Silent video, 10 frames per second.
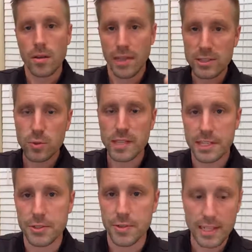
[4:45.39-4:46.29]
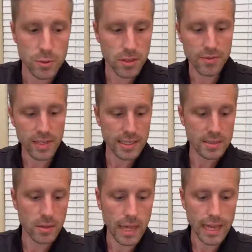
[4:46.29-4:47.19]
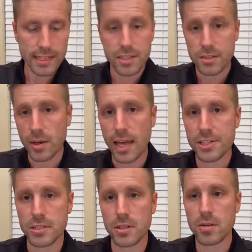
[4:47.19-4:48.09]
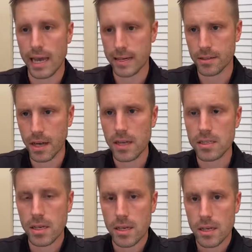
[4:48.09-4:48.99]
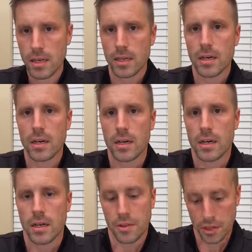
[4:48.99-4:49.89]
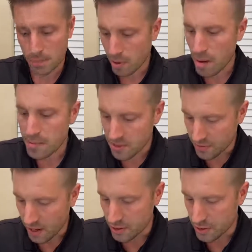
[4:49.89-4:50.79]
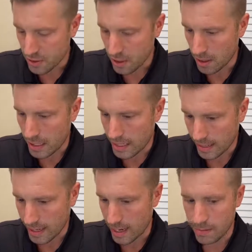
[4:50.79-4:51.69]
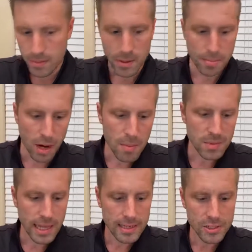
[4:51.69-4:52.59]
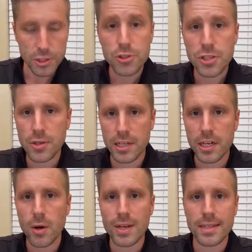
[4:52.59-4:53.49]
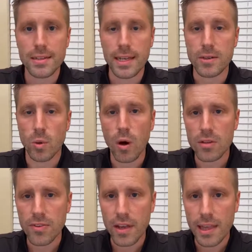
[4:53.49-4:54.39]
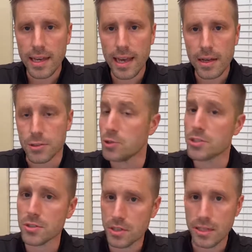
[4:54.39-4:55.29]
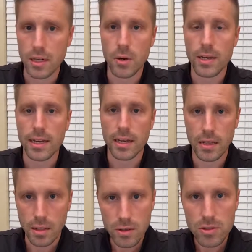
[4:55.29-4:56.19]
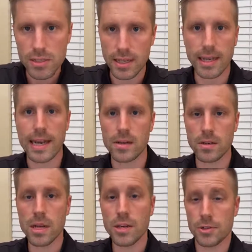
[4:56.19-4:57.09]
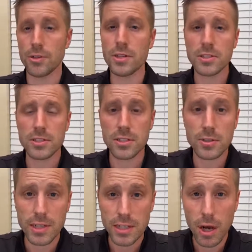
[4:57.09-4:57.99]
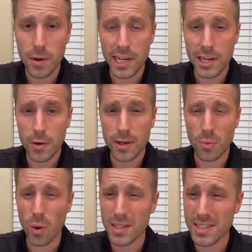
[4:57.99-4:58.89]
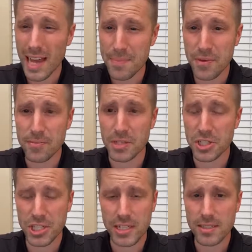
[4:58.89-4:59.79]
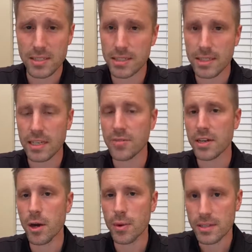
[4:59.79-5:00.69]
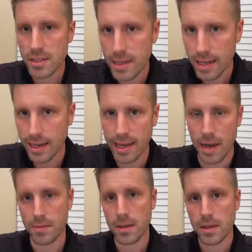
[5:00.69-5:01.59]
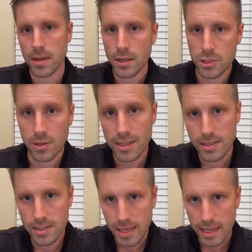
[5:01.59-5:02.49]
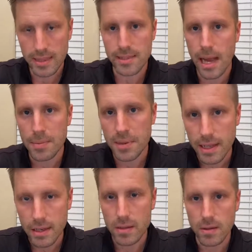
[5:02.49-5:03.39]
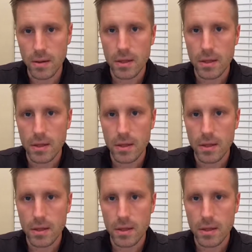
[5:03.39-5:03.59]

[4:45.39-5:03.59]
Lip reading: what they do. That's what a vending location locator does. They're going to promise to find you an account. Problem with that is you still need to go in and qualify the account. You still need to go in and close the account. You still need to go in and know in what type of machines need to even go into that account. So let's say this hypothetical